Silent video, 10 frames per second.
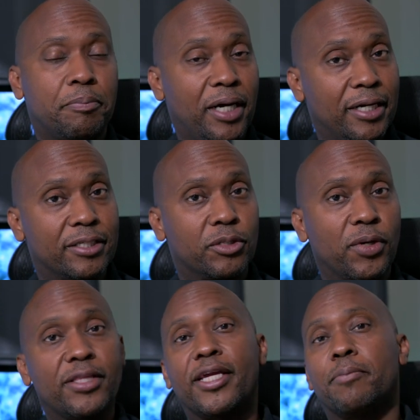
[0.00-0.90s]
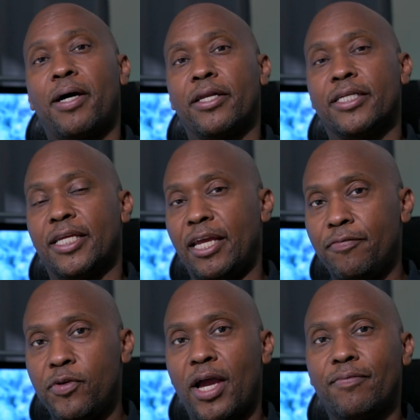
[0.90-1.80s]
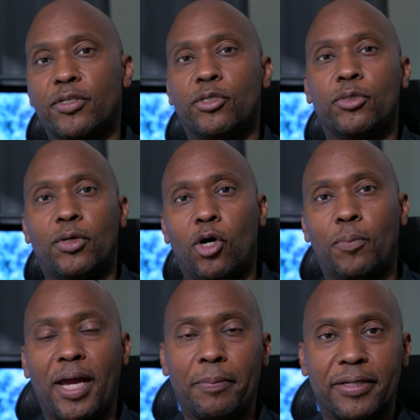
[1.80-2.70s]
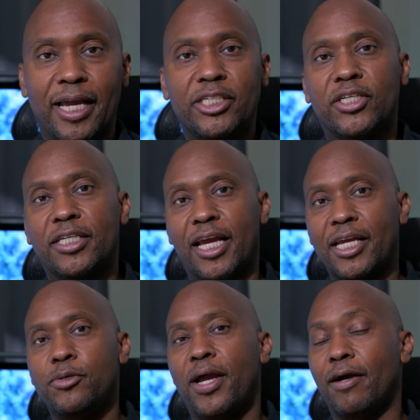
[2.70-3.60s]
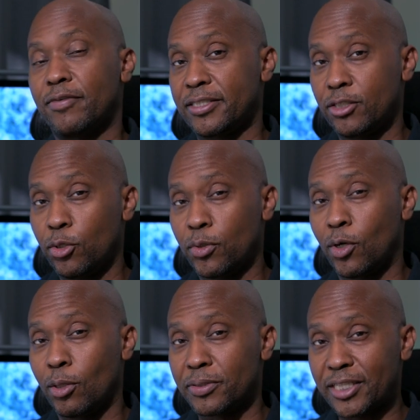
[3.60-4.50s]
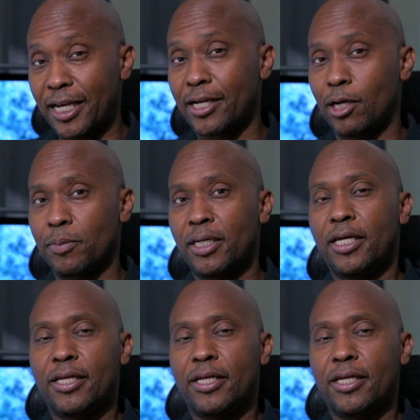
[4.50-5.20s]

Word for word: but the great thing about it, if you have the Google Home application and you have a Google Home setup,